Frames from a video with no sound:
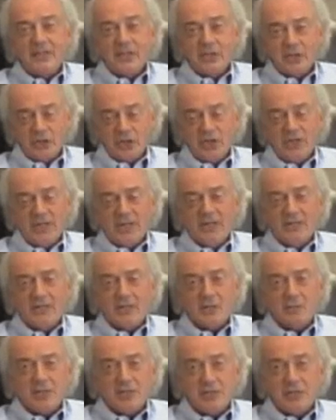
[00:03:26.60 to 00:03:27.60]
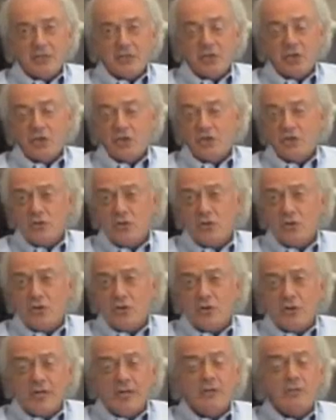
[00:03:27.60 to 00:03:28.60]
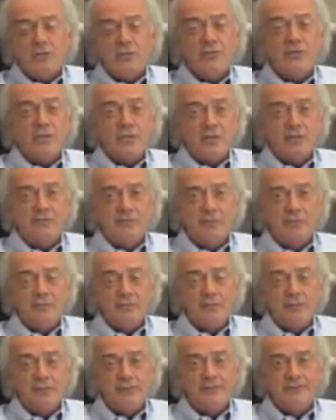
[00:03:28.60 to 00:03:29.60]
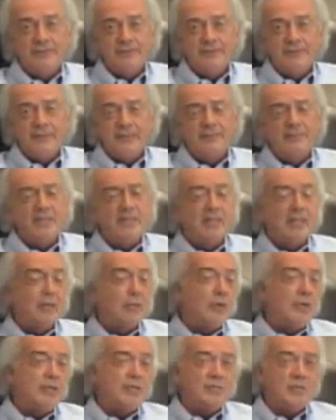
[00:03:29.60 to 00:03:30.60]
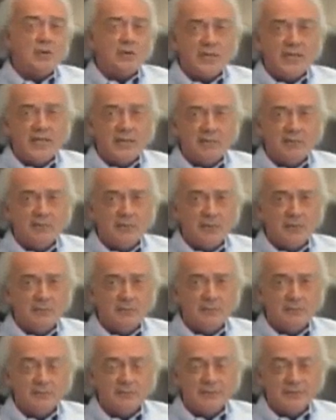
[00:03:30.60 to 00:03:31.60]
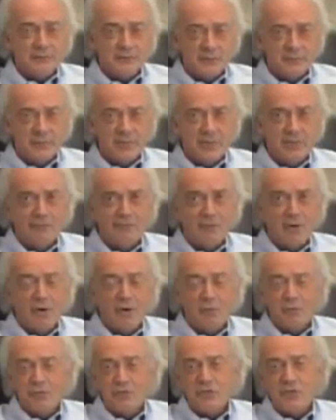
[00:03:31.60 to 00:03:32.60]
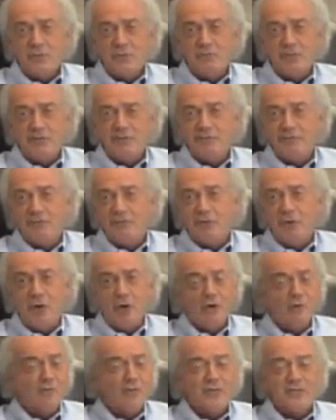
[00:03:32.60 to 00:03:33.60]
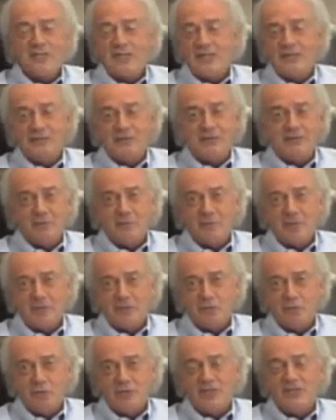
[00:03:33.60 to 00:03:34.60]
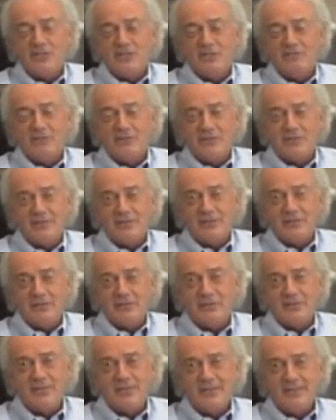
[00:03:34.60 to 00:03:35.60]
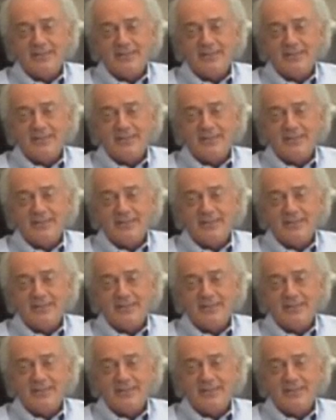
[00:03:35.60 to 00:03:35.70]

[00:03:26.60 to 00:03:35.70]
You're looking at this because you're concerned or interested in food. Let me tell you where this all came from. We've been involved with shipping food all over the country for about 27 years,